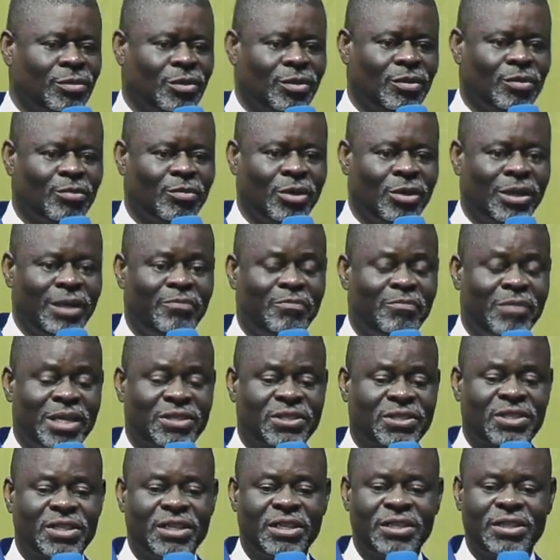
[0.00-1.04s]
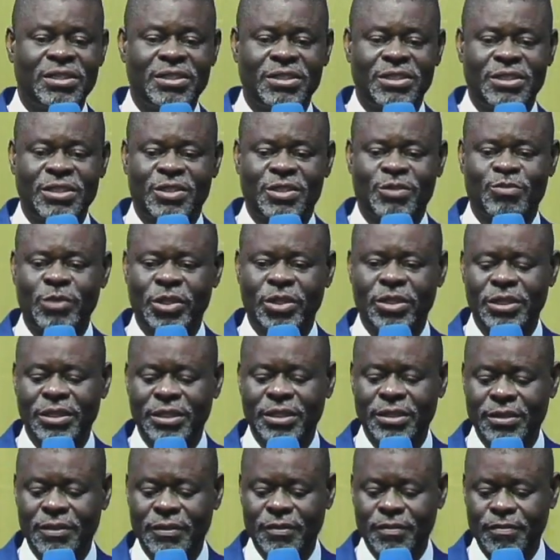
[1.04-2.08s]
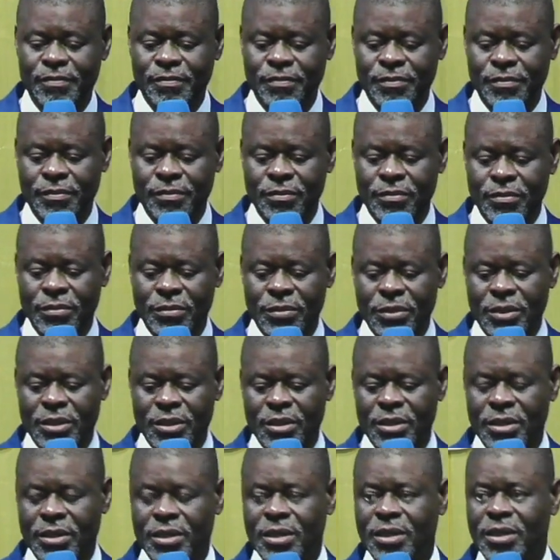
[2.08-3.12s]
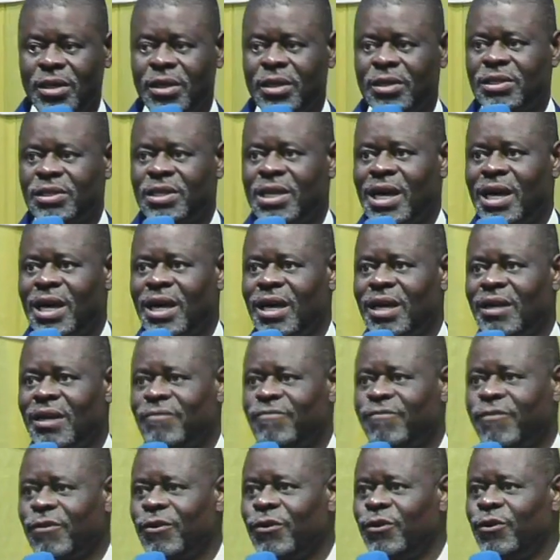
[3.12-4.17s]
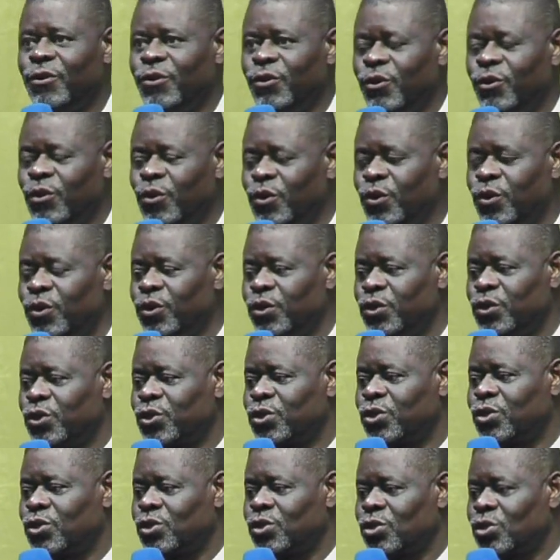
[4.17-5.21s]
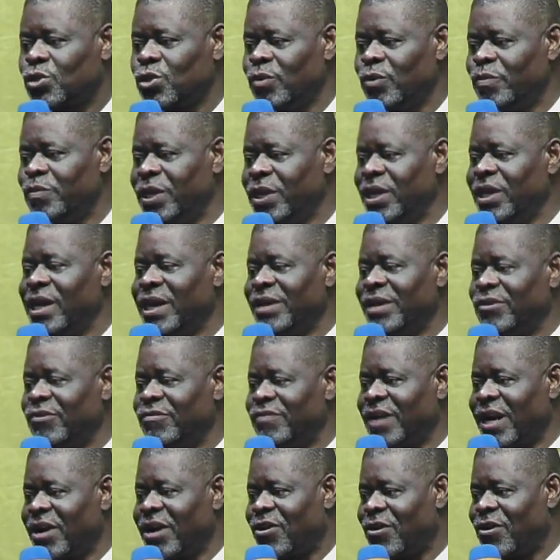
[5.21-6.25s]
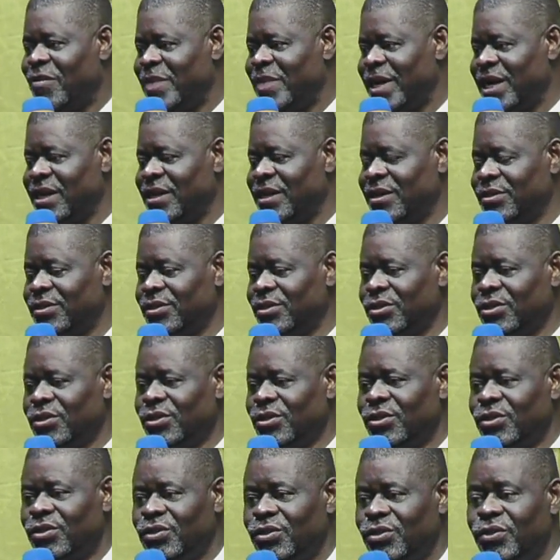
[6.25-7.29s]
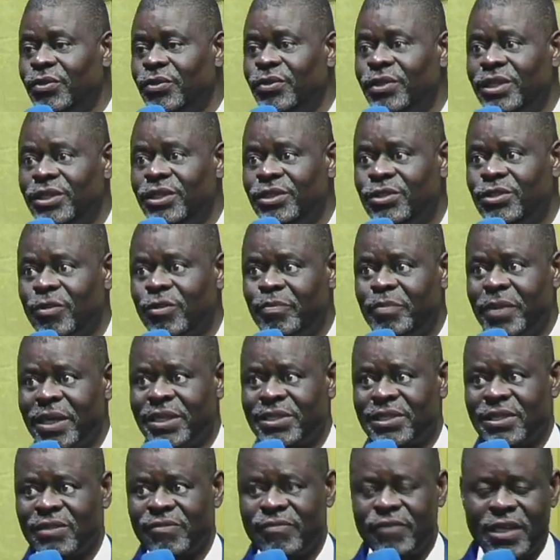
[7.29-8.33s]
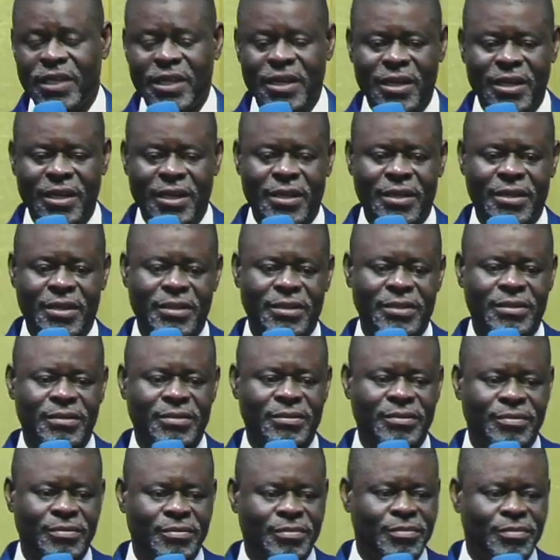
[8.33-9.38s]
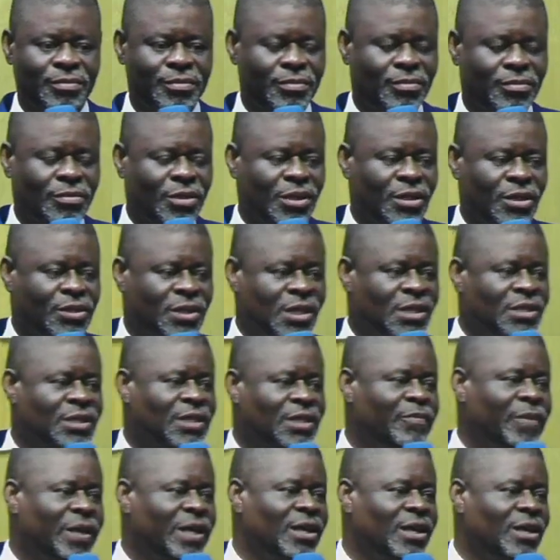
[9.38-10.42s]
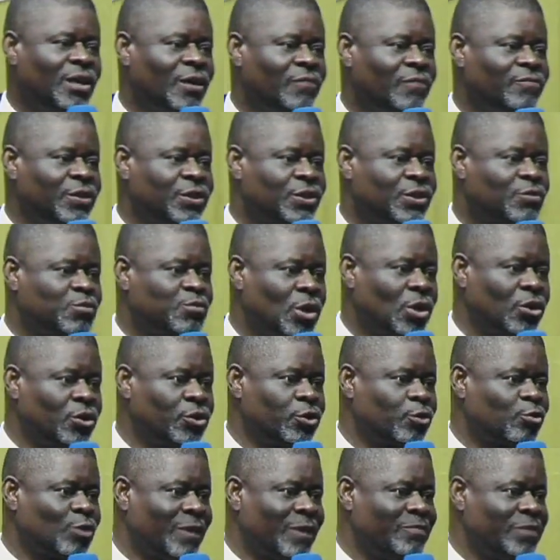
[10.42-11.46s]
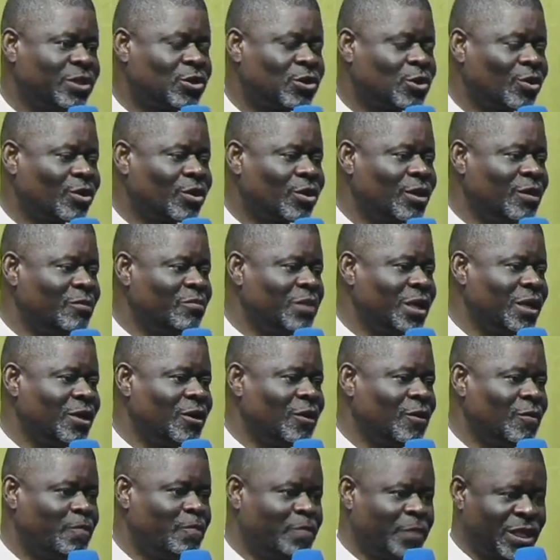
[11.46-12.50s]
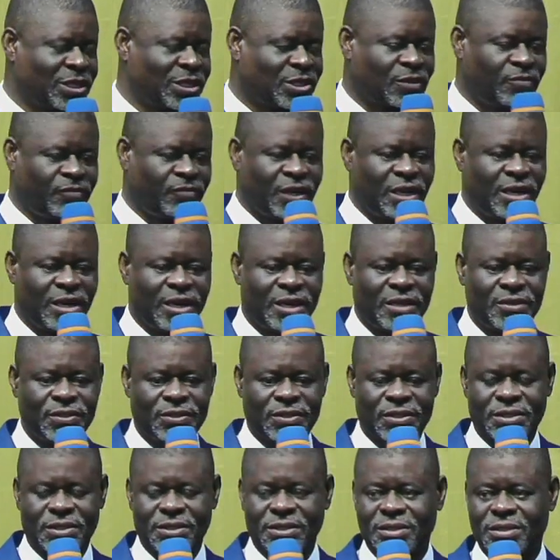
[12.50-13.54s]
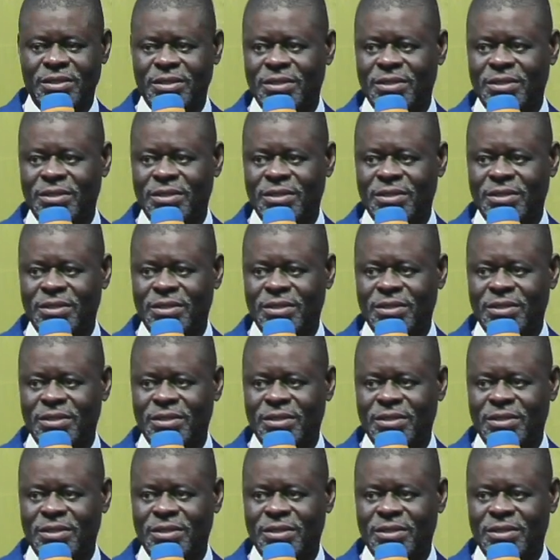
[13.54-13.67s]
But the message this morning is that for you to be an overcomer, you need to persevere. Since the beginning of this month, we have been talking about perseverance.